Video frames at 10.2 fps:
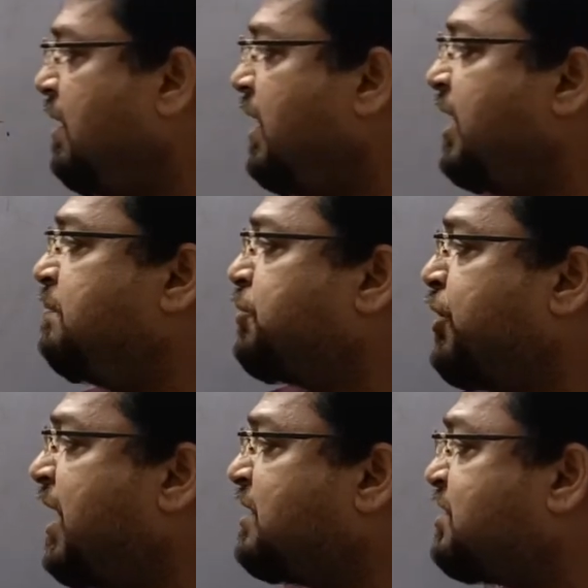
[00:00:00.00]
And
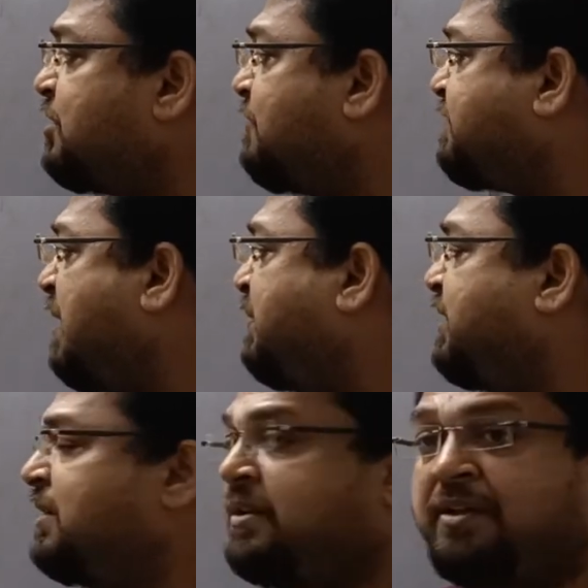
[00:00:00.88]
production of
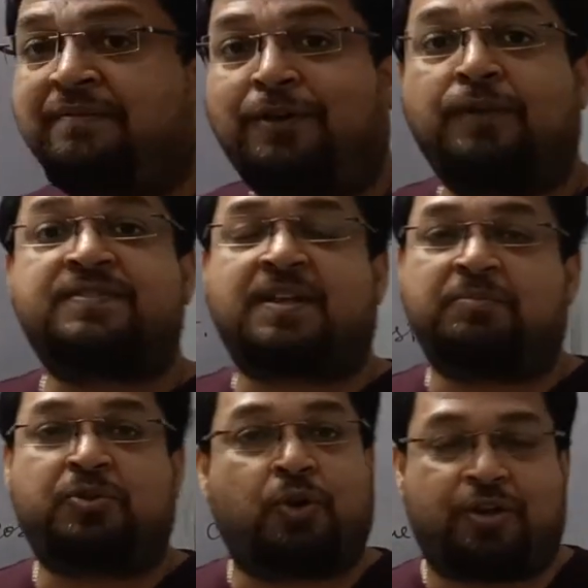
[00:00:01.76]
capital involves
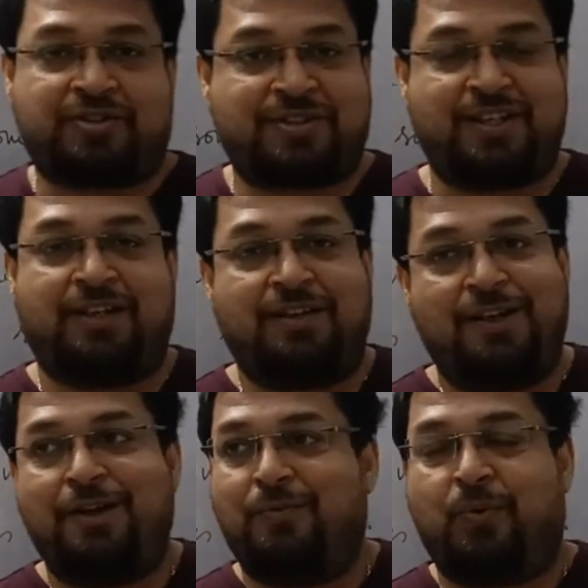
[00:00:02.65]
some cost. See,
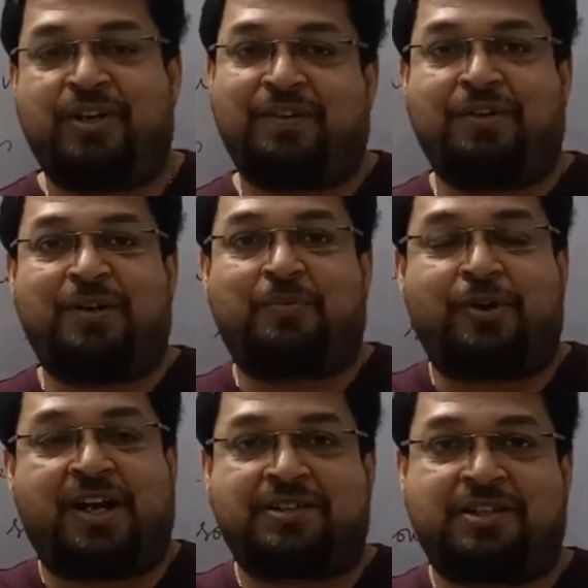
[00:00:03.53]
whatever
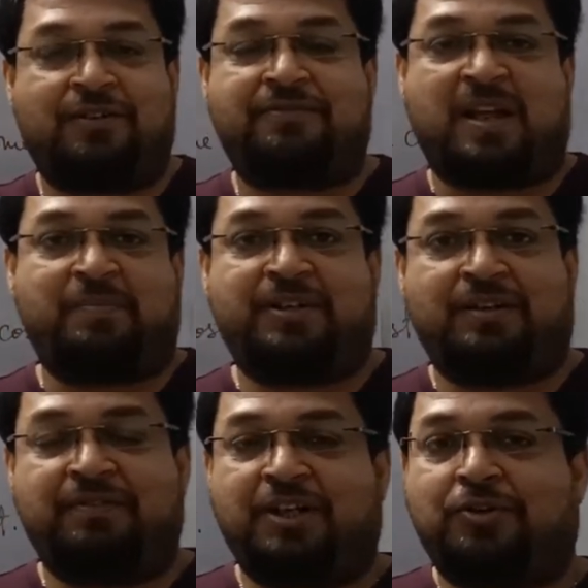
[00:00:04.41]
production of
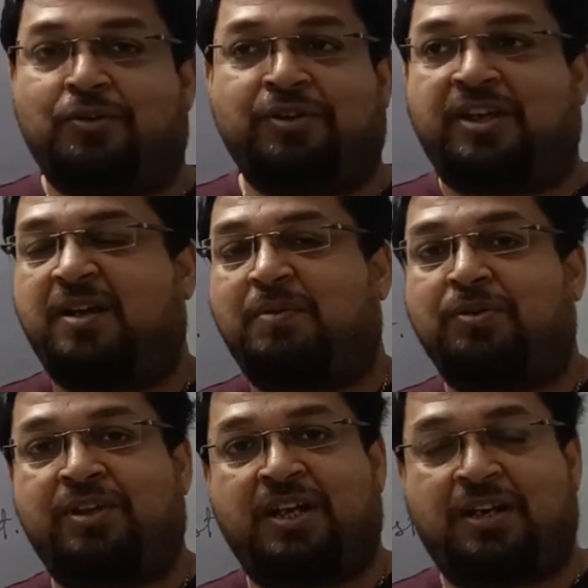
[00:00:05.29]
capital we are talking
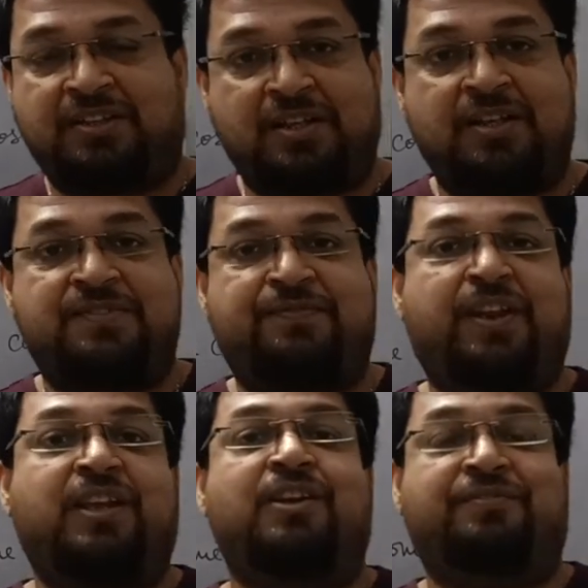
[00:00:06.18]
about, nothing is
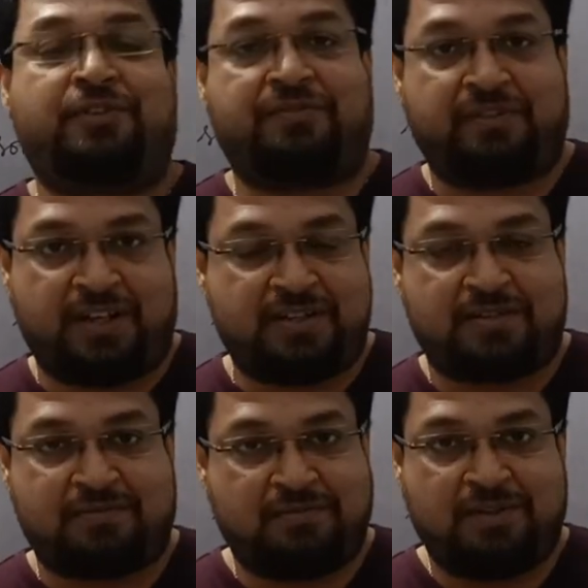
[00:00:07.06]
free gift of nature.